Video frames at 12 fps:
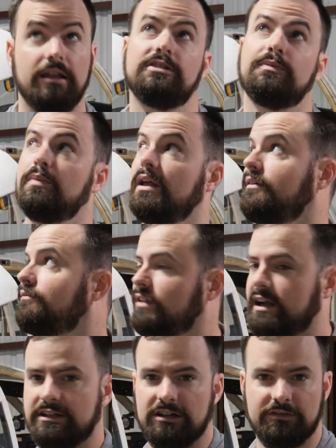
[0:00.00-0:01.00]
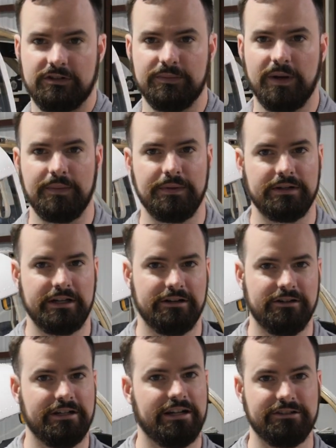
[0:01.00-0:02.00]
a plane flying over, you might be able to
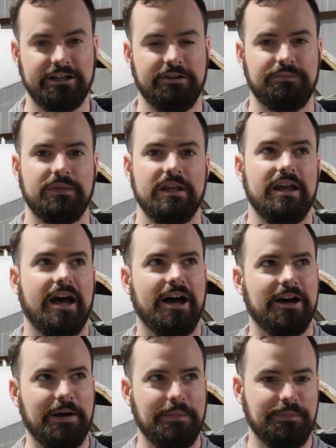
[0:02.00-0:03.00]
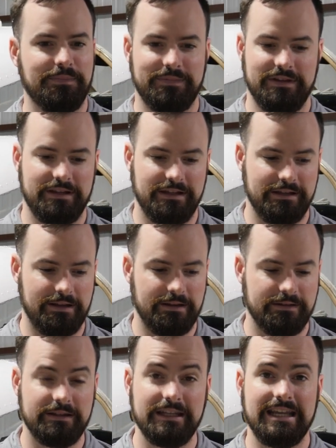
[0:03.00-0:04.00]
hear it, I don't
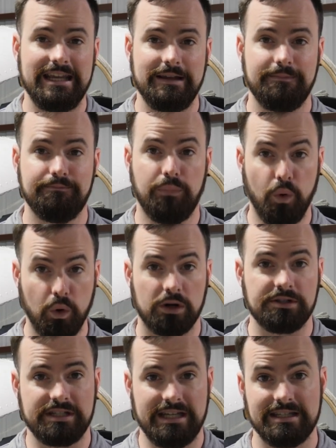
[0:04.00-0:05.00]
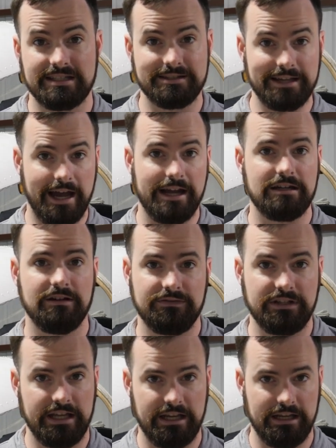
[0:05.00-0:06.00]
know. The boards inside of
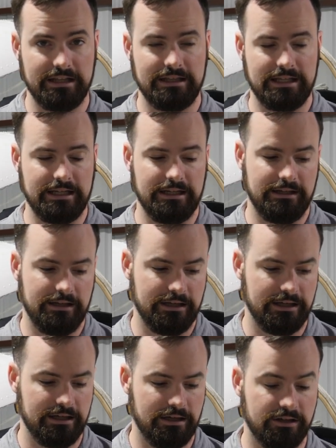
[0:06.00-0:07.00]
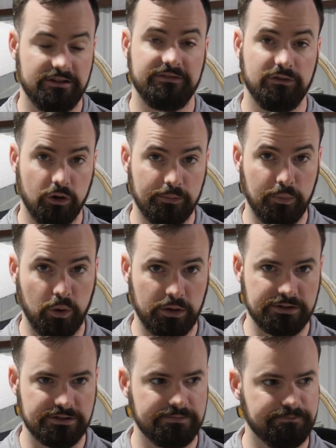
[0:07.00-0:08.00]
on the
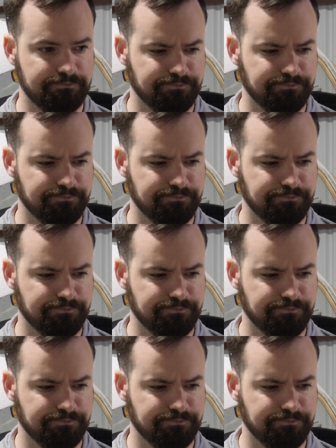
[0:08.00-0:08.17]
floorboards,